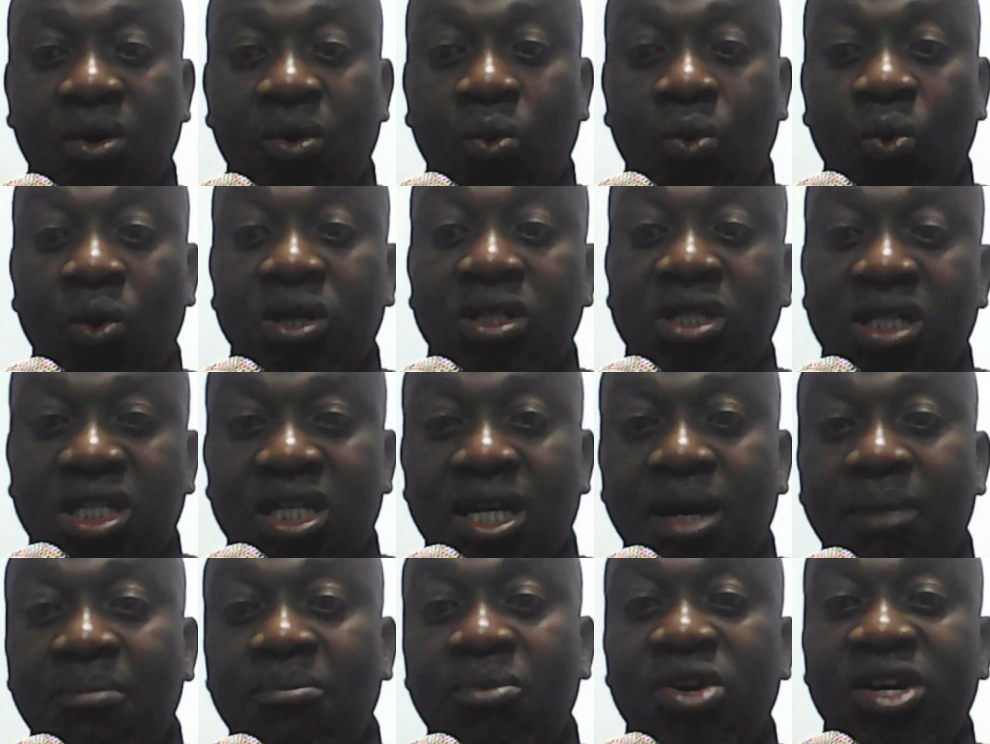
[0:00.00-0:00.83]
When
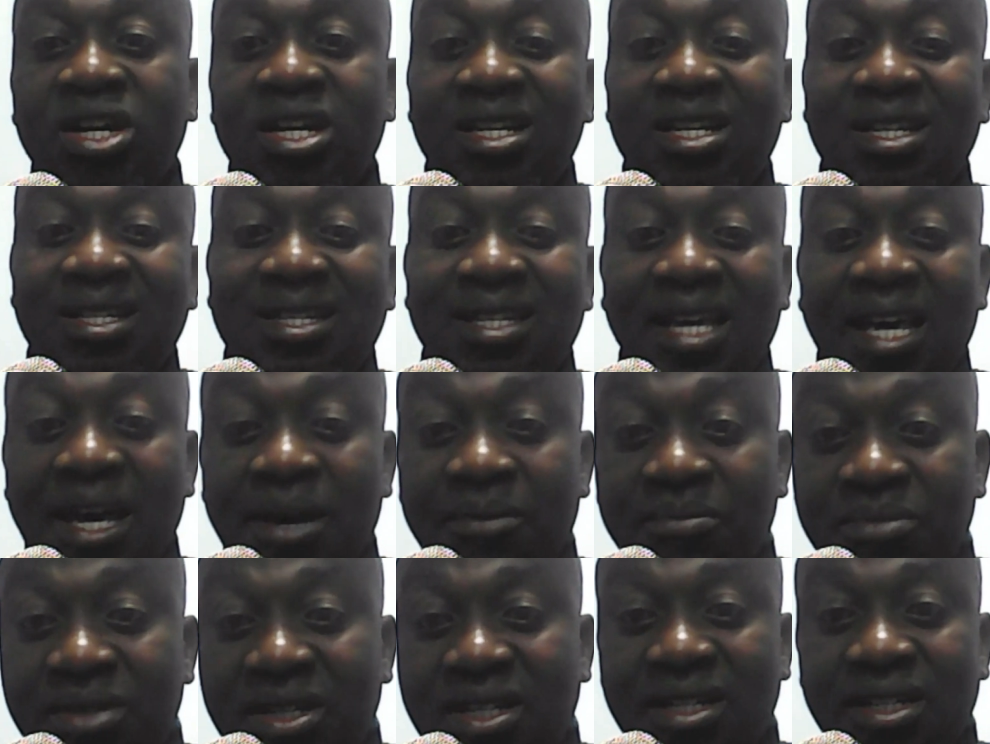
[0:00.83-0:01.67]
somebody is
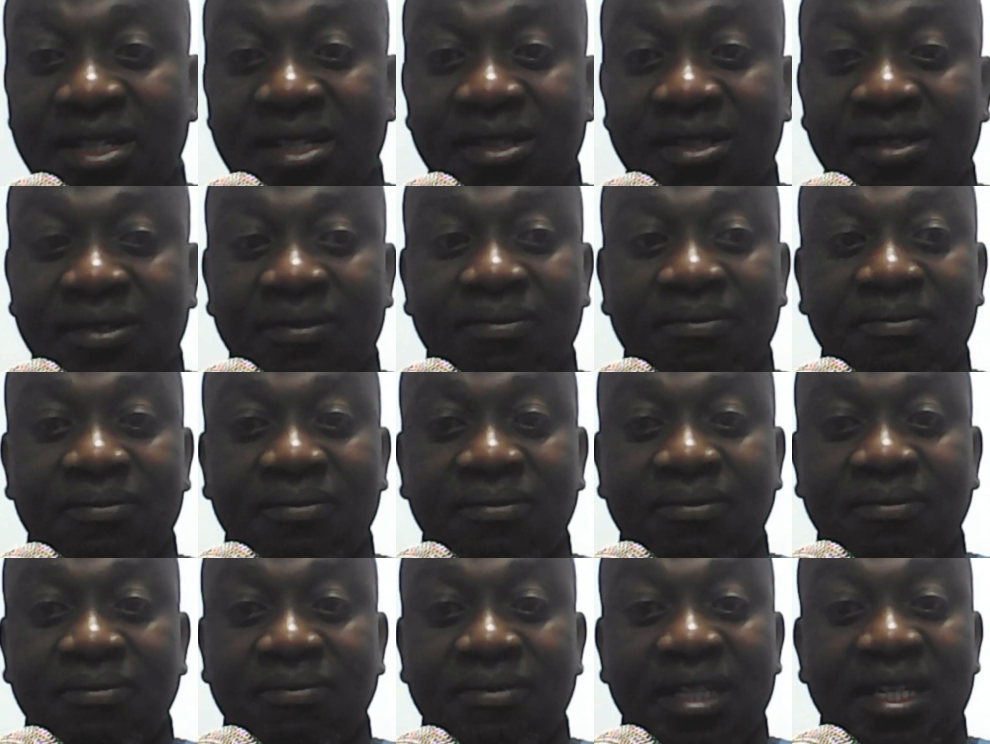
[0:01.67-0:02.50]
empty
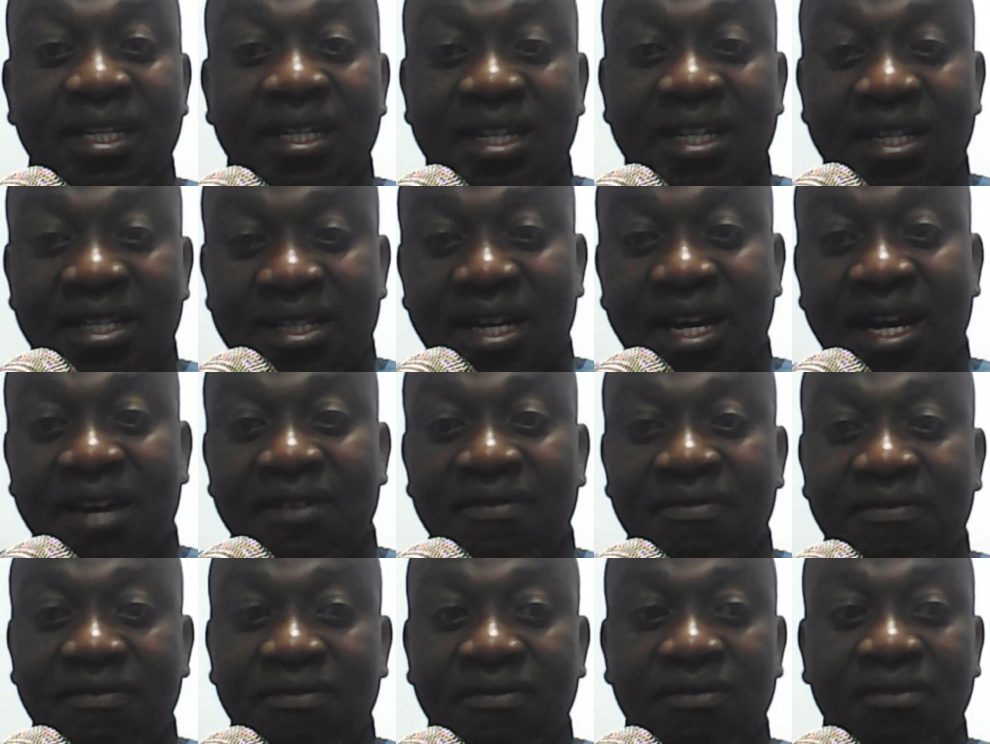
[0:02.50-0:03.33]
in his
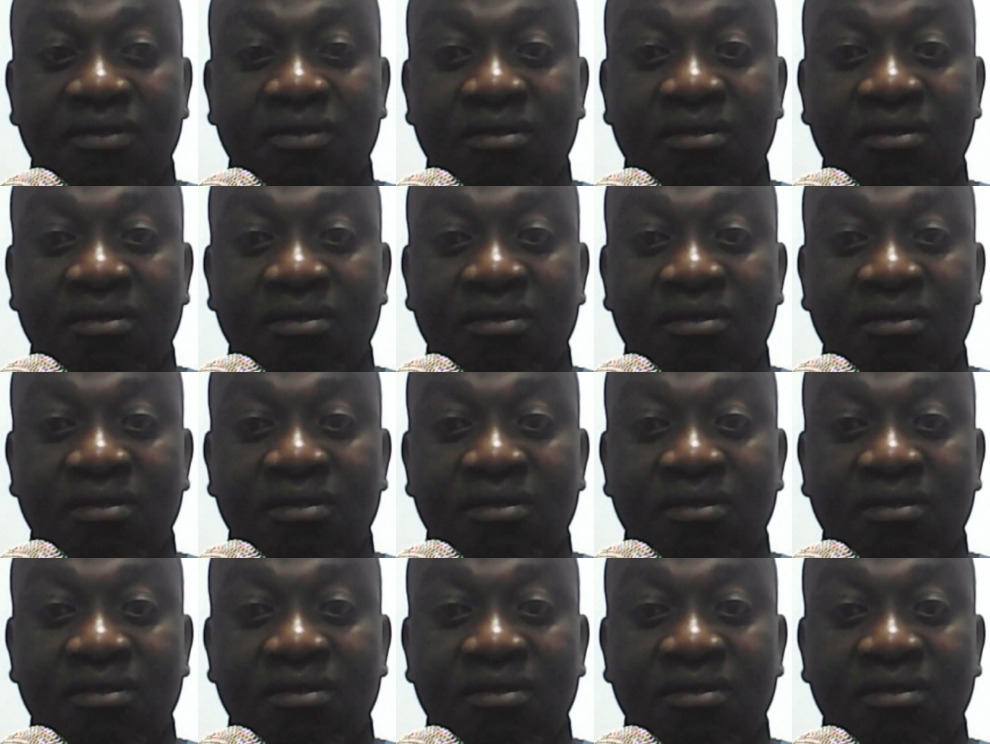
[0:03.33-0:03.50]
life,